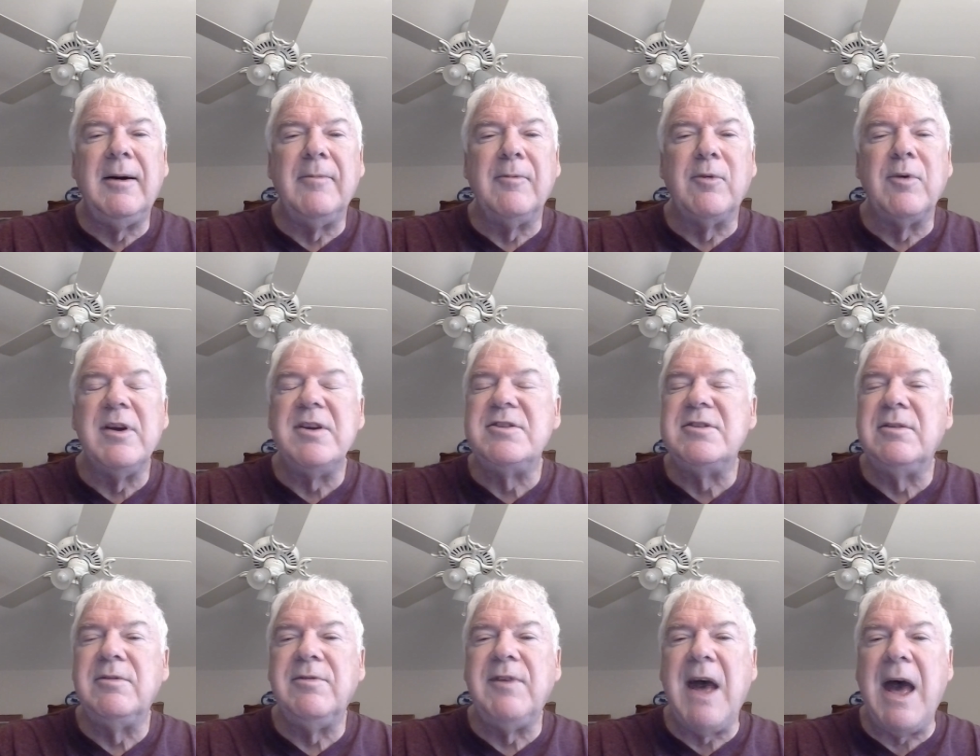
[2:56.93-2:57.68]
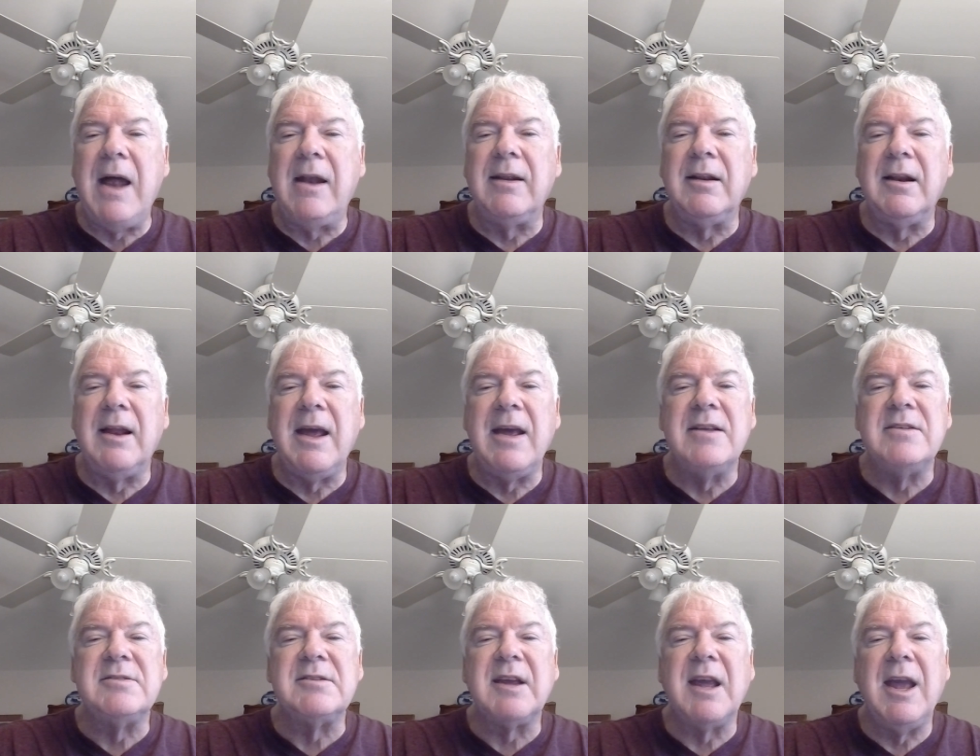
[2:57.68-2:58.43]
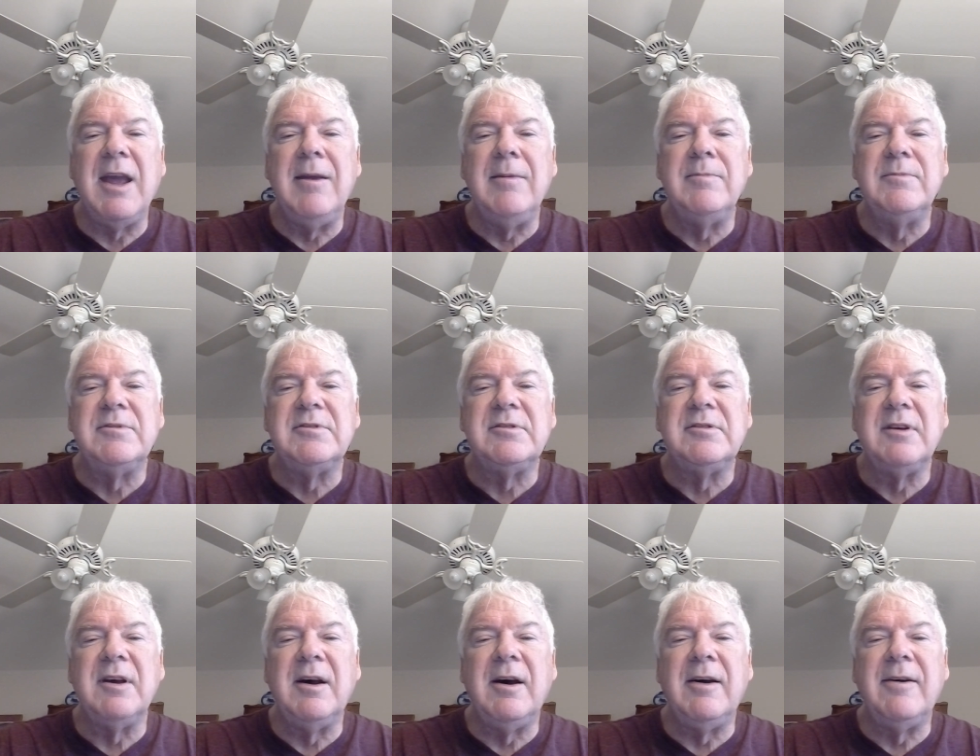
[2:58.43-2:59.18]
ridge and valley landscapes
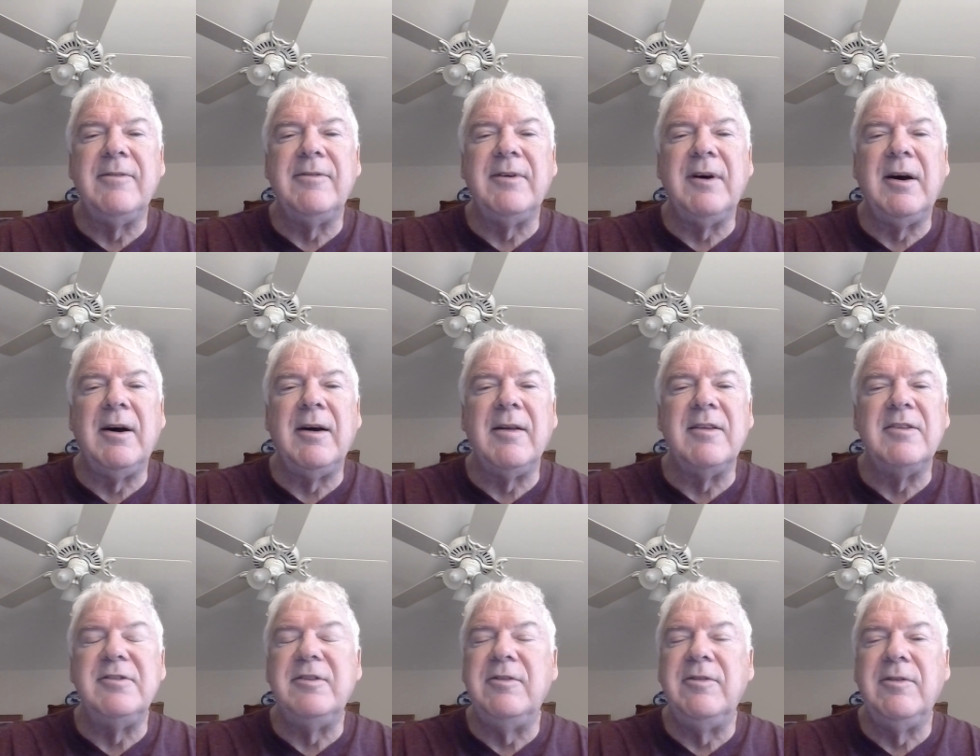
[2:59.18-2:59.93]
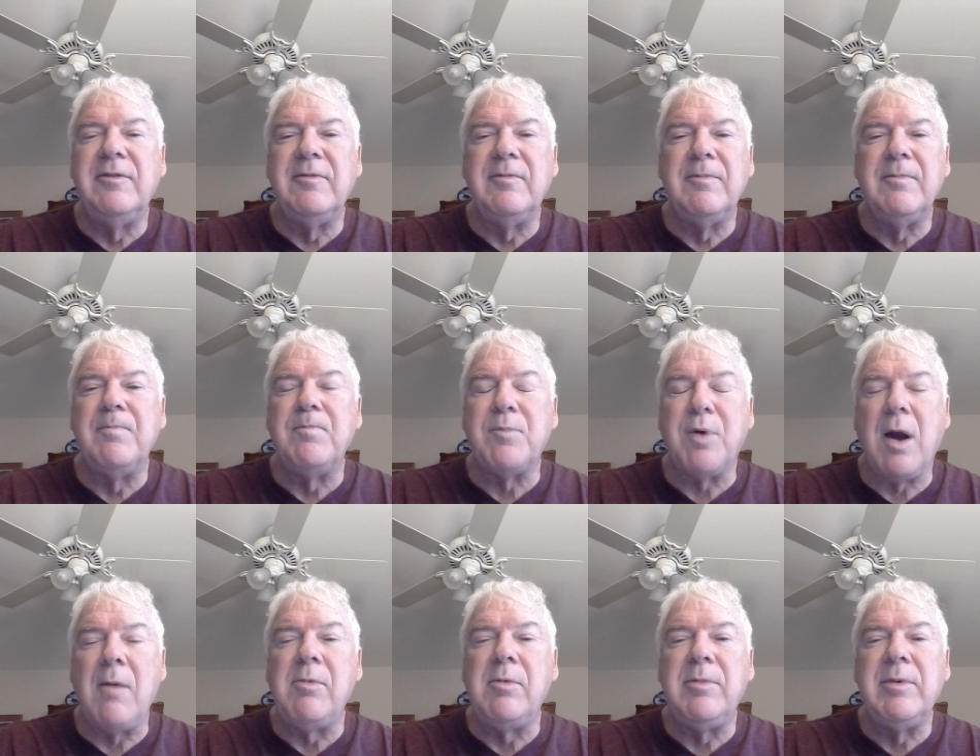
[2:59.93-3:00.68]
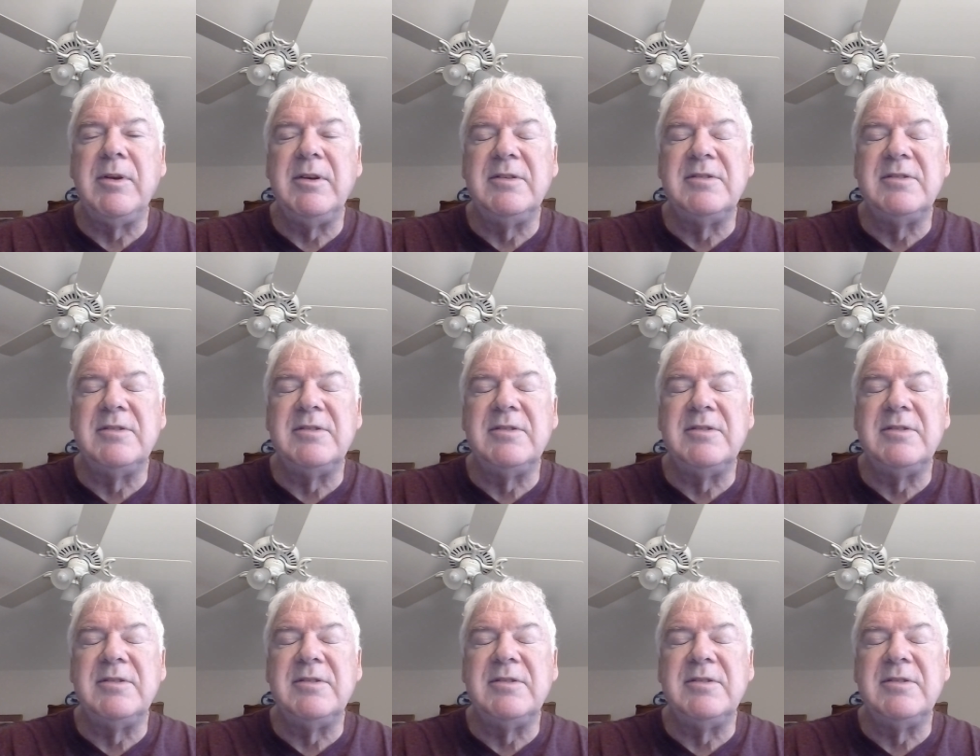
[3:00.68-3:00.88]
that you've probably